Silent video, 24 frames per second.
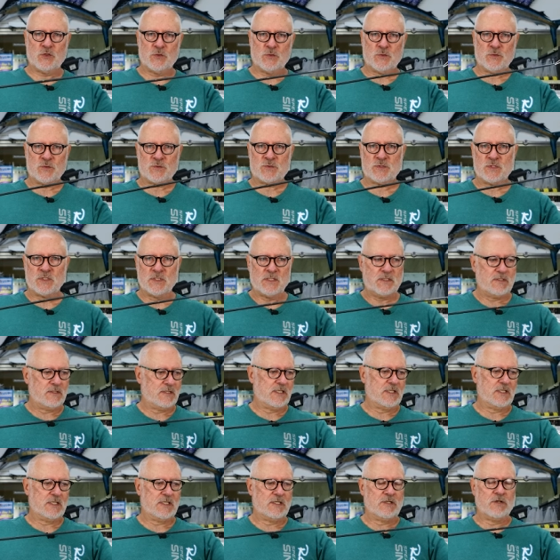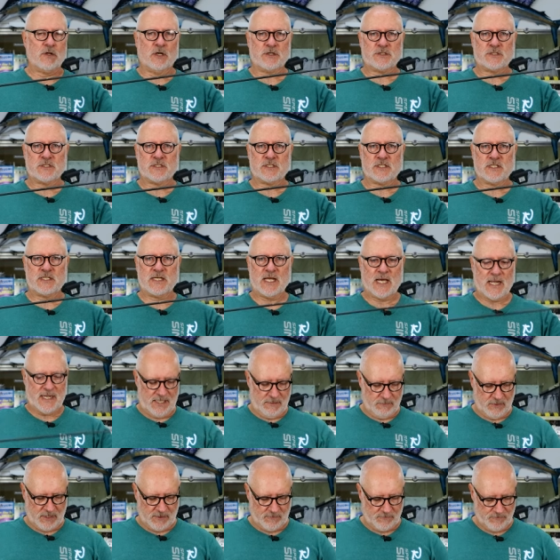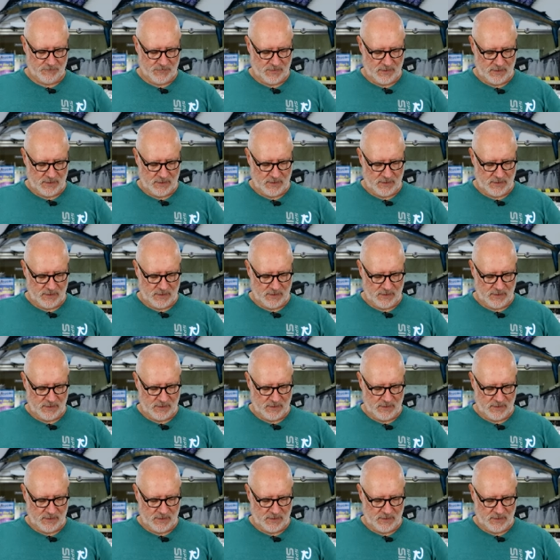use the knotted Dyneema.